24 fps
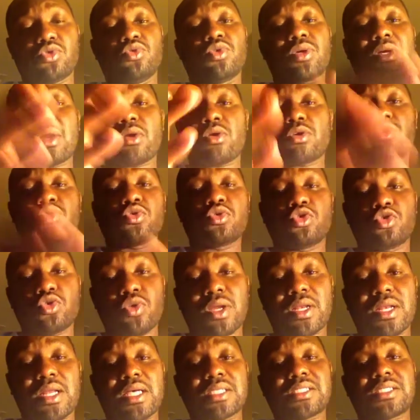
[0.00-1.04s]
You can also
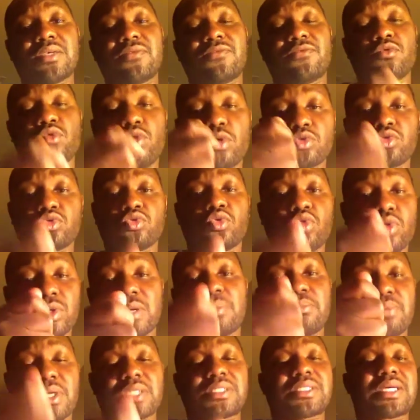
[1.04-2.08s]
join us if you want to know the
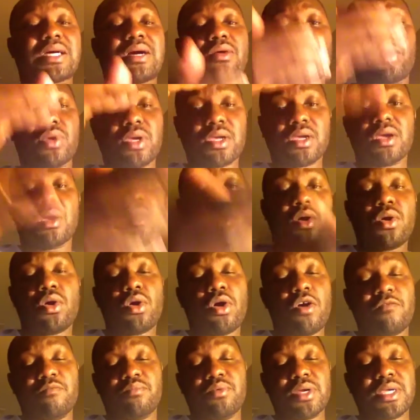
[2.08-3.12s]
practical way
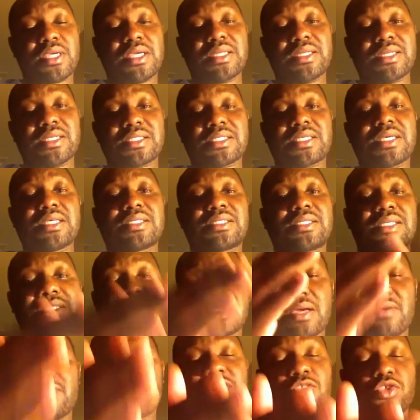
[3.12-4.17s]
of breaking these curses.
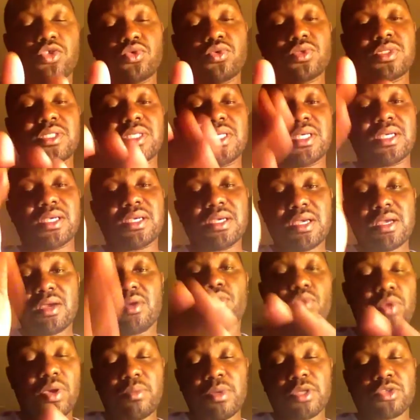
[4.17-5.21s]
Every Tuesday
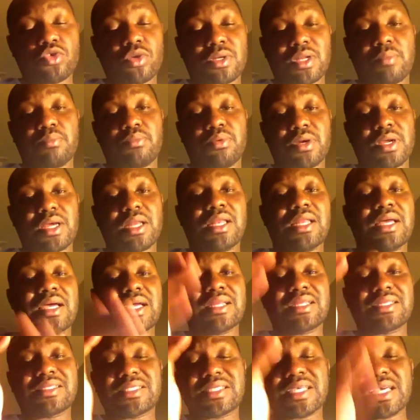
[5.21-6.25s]
we meet on a prayer
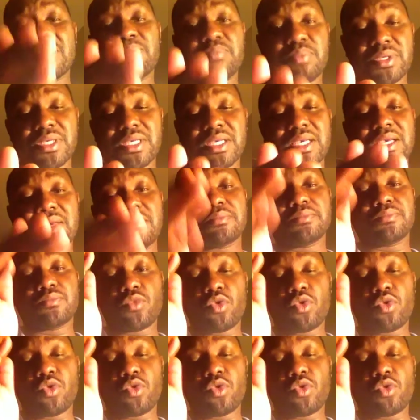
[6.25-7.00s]
line, 10 p.m.